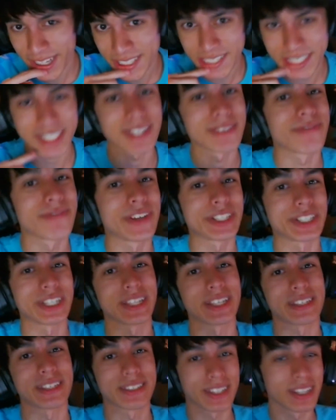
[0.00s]
Let's just
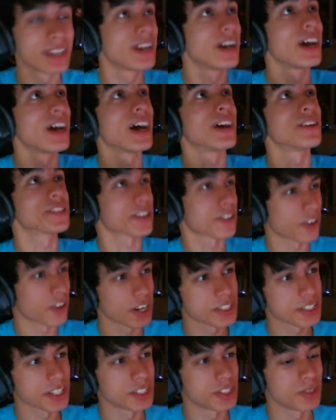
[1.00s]
envision this. It was a
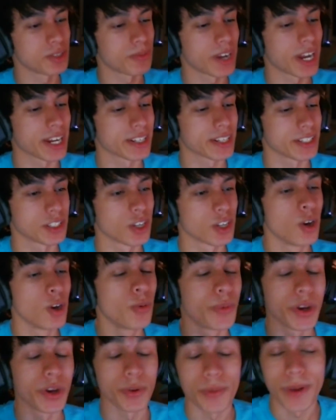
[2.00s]
cross-country practice.
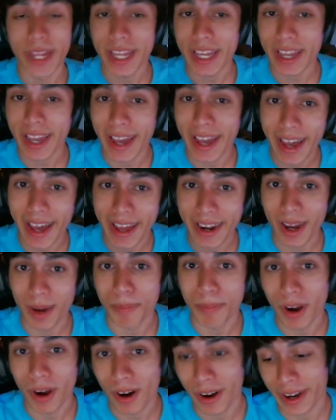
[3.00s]
We were waiting at a
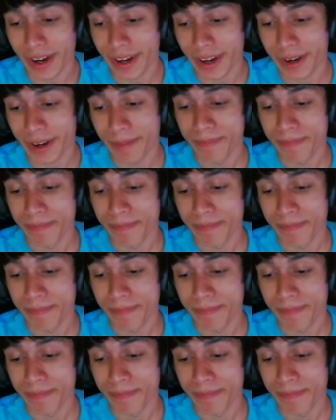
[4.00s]
park,